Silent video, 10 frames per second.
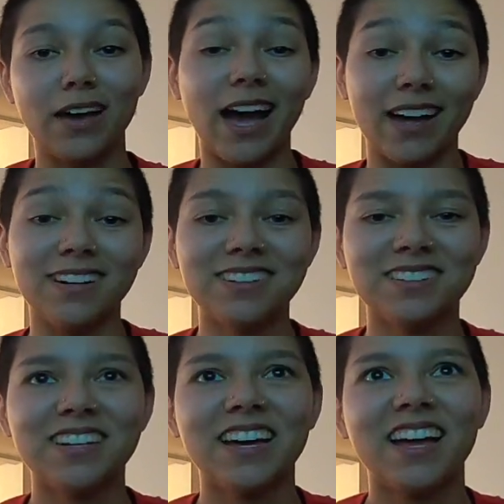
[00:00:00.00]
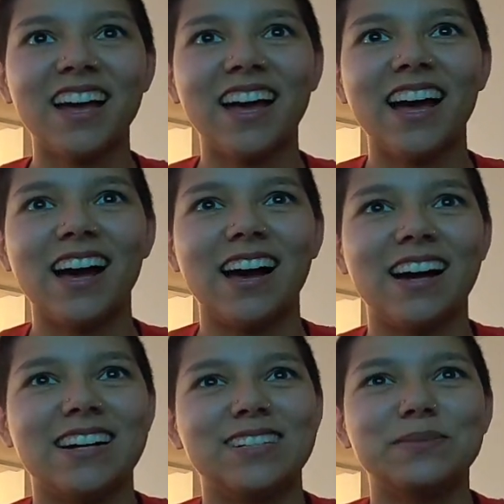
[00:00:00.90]

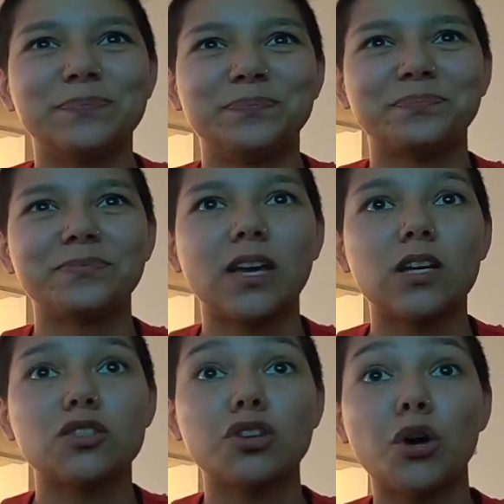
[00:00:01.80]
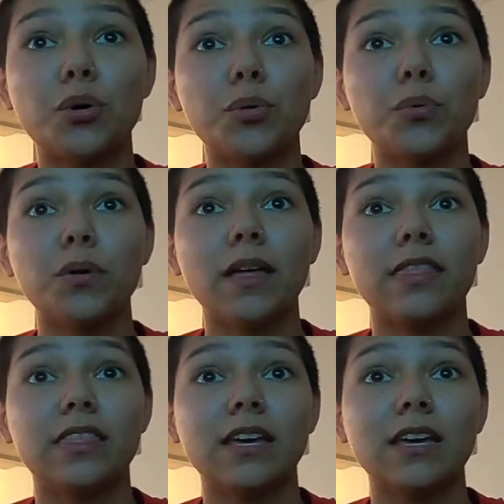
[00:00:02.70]
had. So
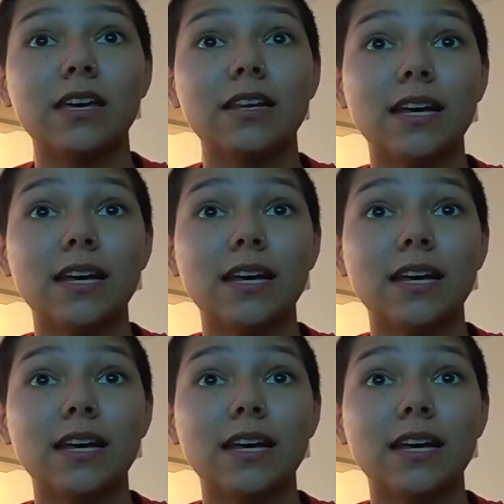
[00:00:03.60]
the